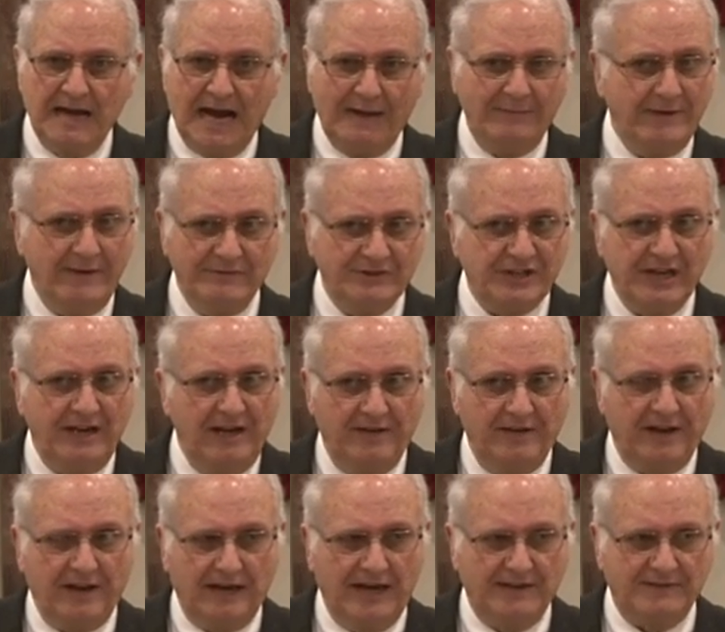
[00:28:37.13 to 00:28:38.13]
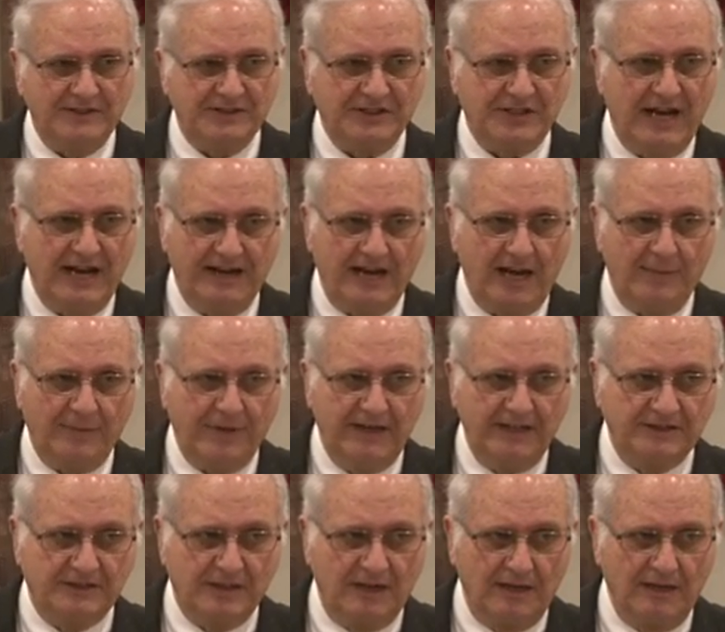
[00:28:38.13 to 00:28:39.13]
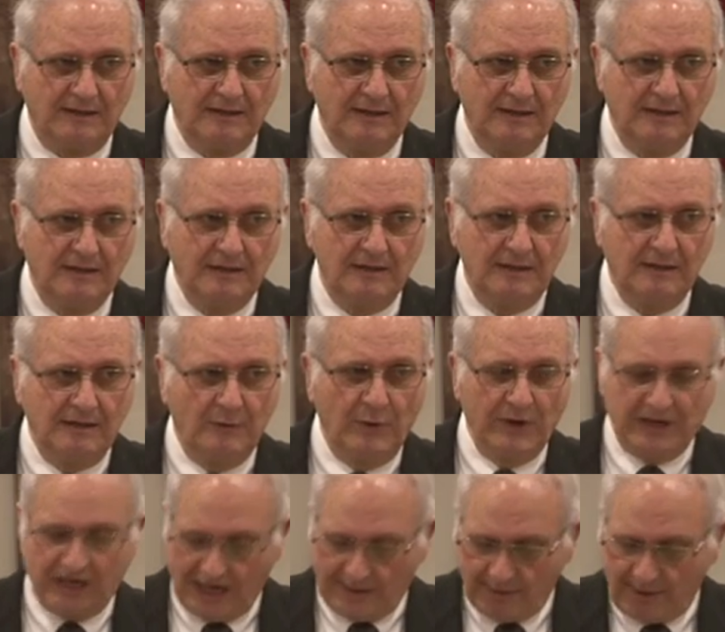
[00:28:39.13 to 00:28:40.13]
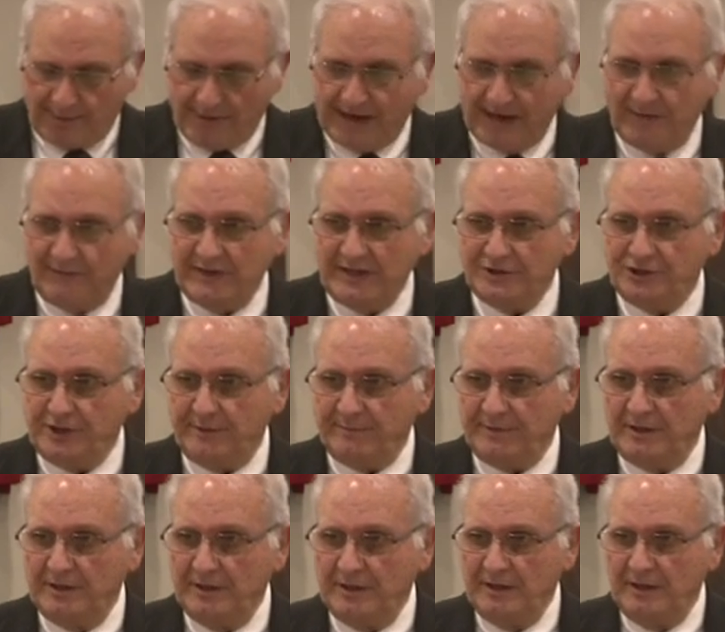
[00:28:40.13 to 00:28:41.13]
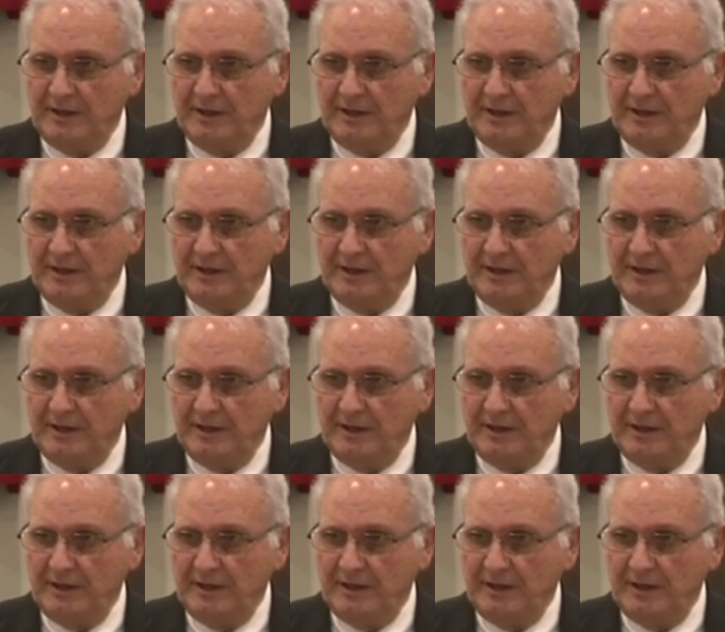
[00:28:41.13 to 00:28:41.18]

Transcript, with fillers: I've never seen anything like the Sinai Peninsula. We came up out of Egypt.